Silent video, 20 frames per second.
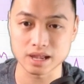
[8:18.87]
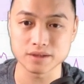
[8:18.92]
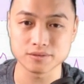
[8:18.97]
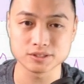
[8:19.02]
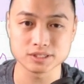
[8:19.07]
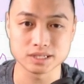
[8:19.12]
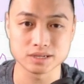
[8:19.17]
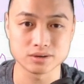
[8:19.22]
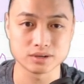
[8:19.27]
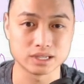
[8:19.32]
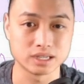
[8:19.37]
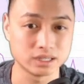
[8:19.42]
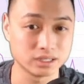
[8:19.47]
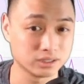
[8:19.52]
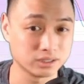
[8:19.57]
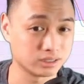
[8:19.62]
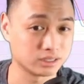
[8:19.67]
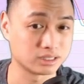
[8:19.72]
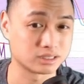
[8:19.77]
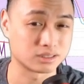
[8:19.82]
FCEL
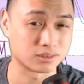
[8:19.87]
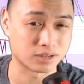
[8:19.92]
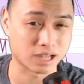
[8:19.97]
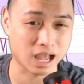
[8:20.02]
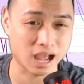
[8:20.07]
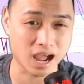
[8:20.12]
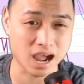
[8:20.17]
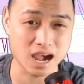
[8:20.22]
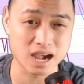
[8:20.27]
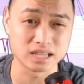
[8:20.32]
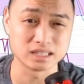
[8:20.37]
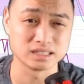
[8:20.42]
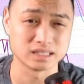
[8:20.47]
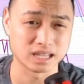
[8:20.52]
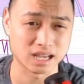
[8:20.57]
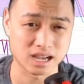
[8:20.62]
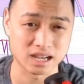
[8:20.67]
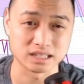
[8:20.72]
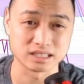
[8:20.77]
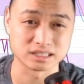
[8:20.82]
here is a
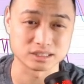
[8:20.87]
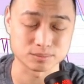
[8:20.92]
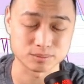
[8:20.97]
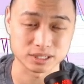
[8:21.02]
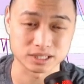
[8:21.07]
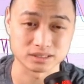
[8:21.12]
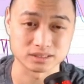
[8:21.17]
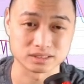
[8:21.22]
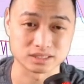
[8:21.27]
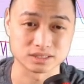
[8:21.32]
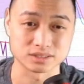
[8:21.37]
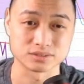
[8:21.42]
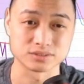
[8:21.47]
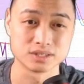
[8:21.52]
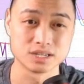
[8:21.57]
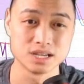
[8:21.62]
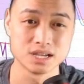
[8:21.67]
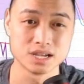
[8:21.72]
highly speculative